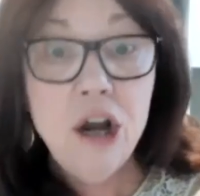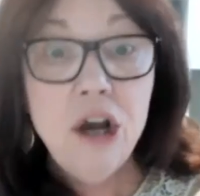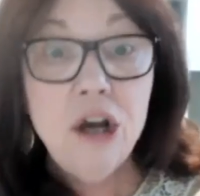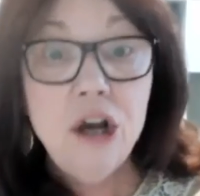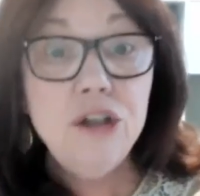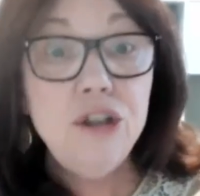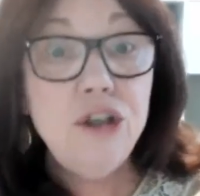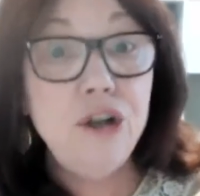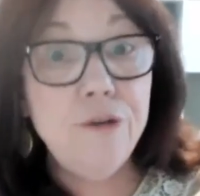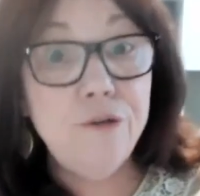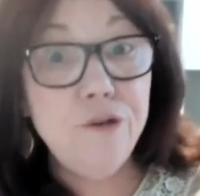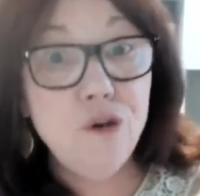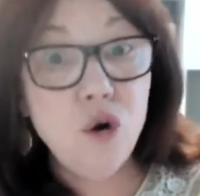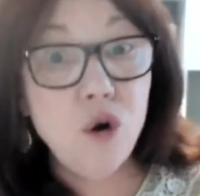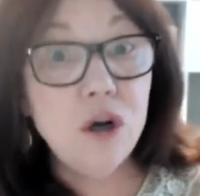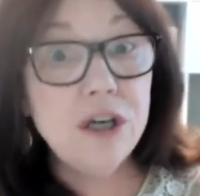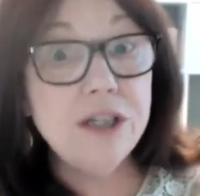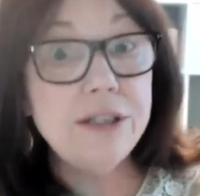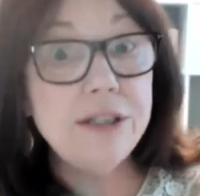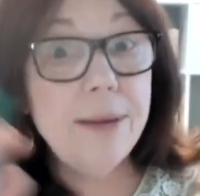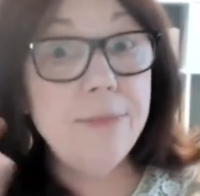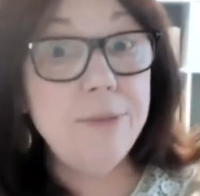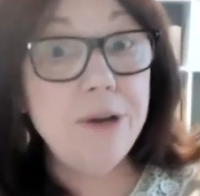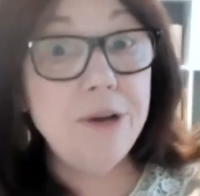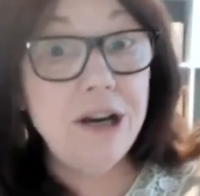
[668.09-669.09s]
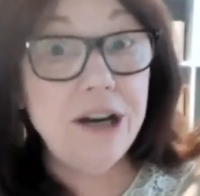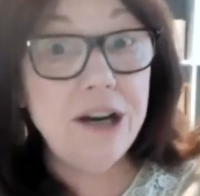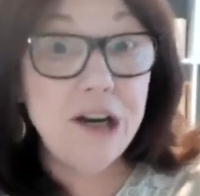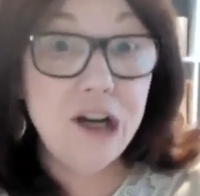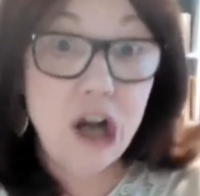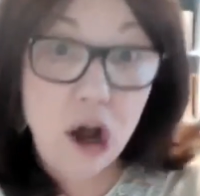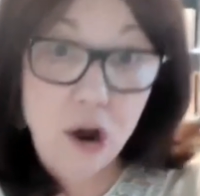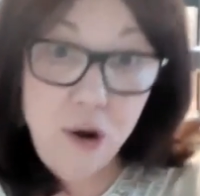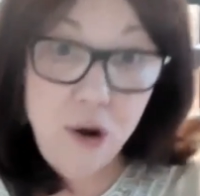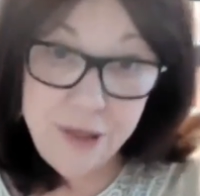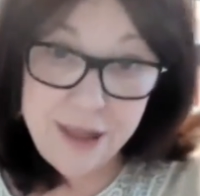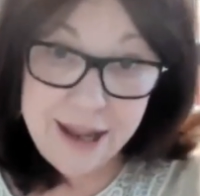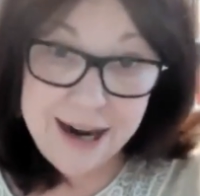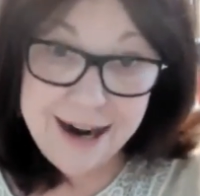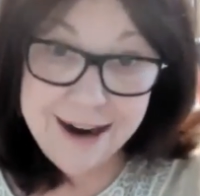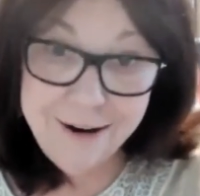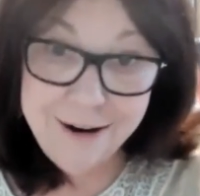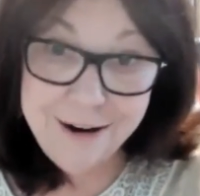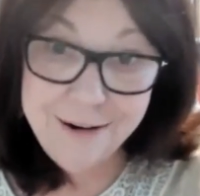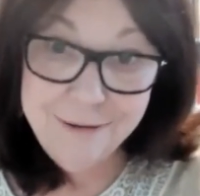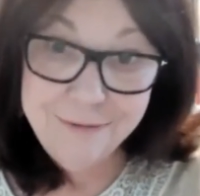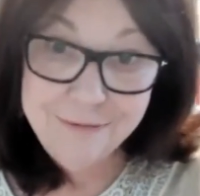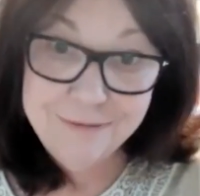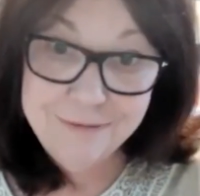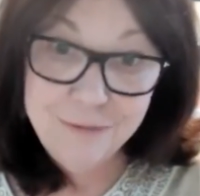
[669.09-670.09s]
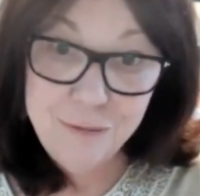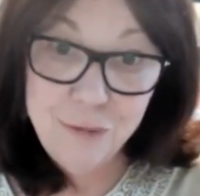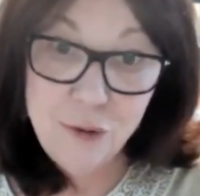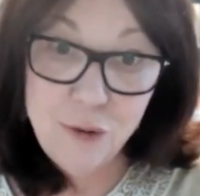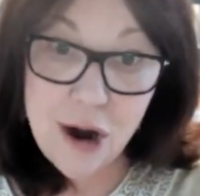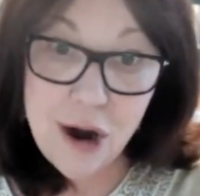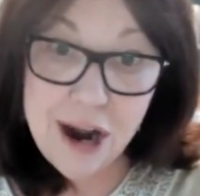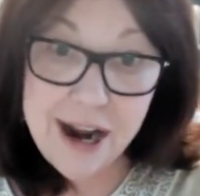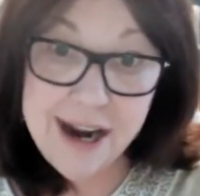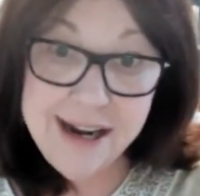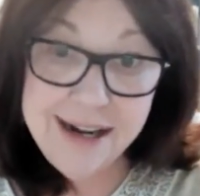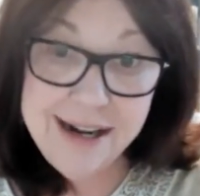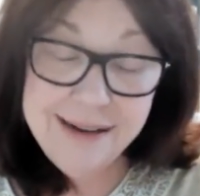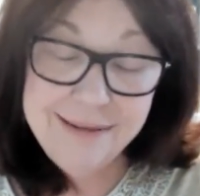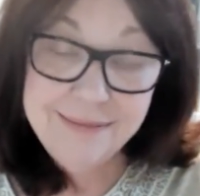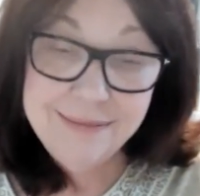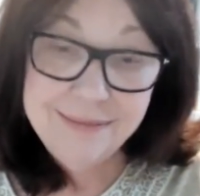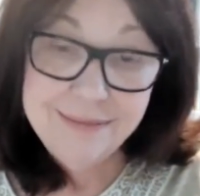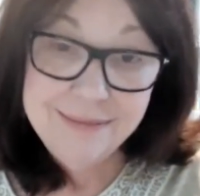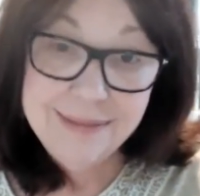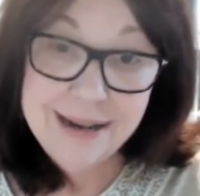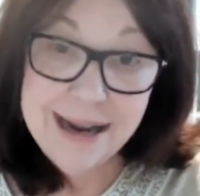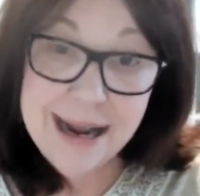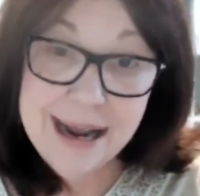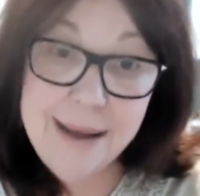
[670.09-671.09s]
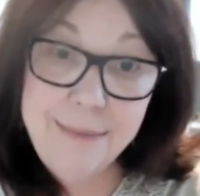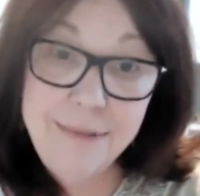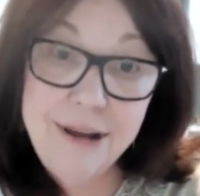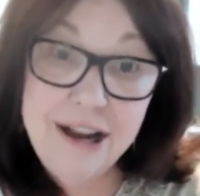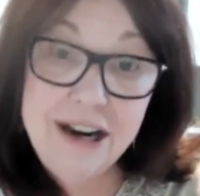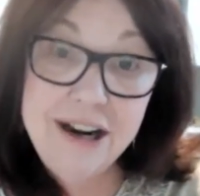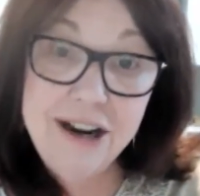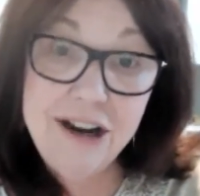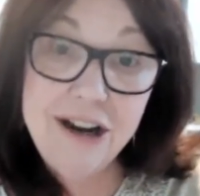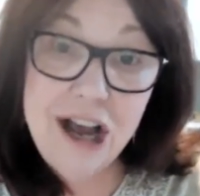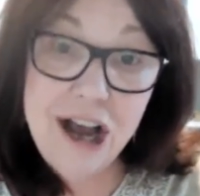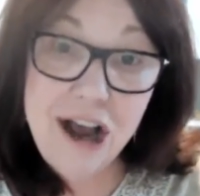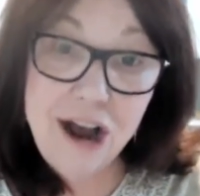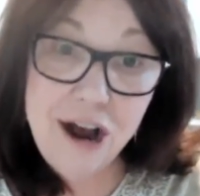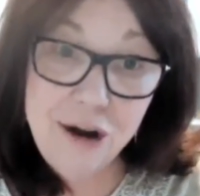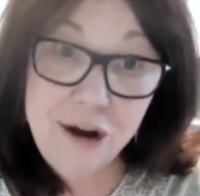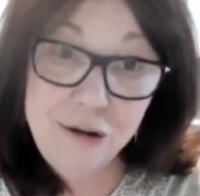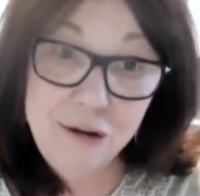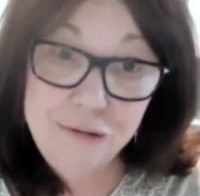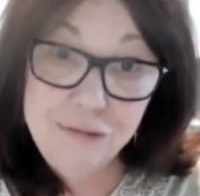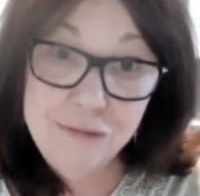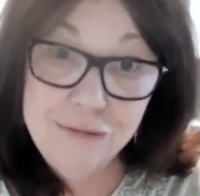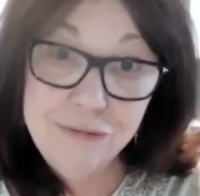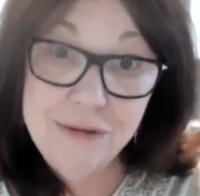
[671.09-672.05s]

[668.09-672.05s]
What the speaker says: So of course I'm going to go there, right? I'm going to go.